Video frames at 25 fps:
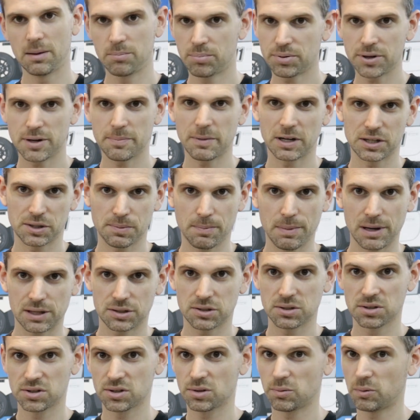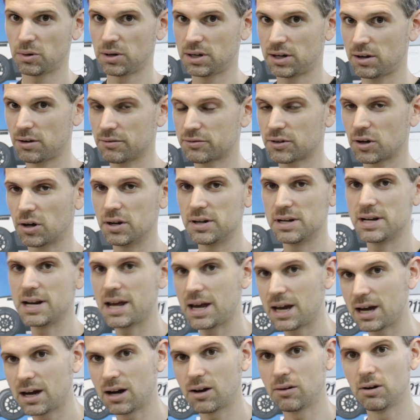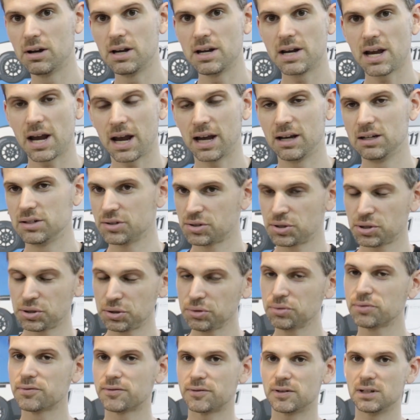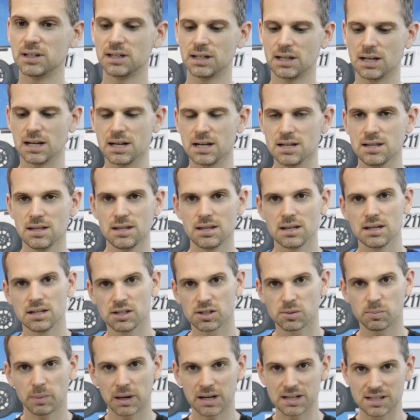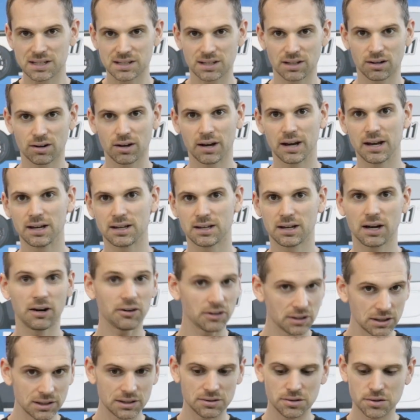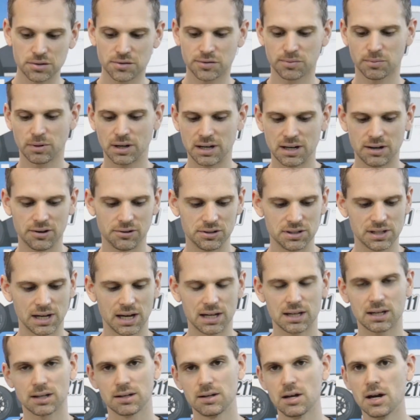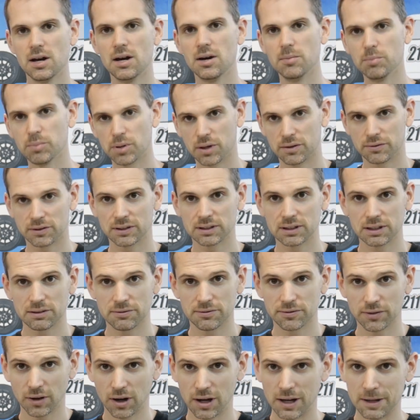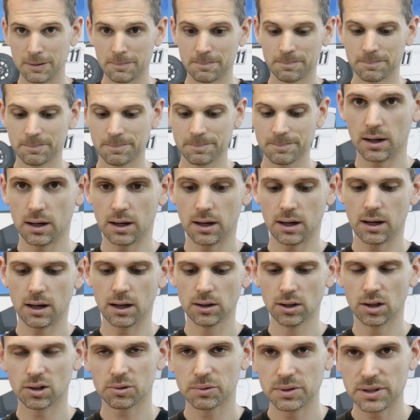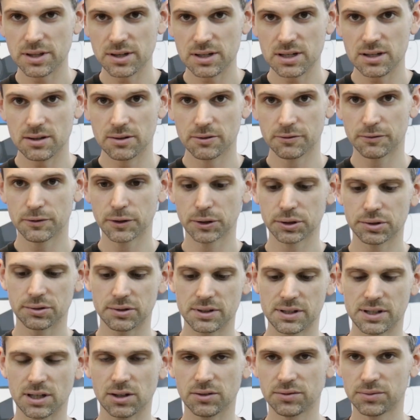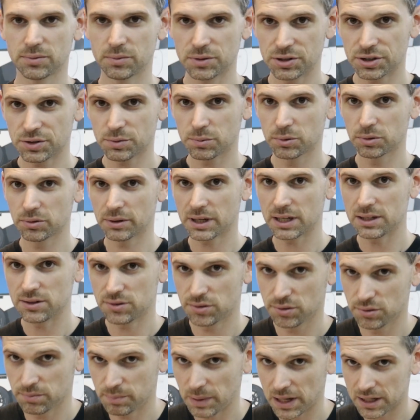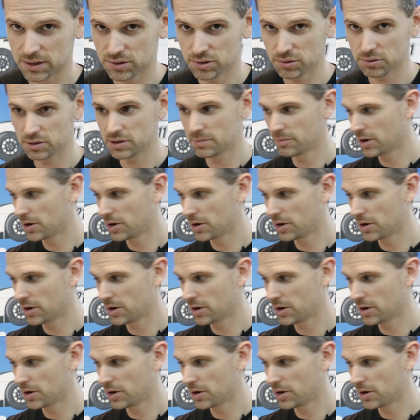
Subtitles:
pretty much matches the one I've got now and should fit in the space that I currently use for my air intake perfectly fine. Along with the filter itself, which we'll get back to in a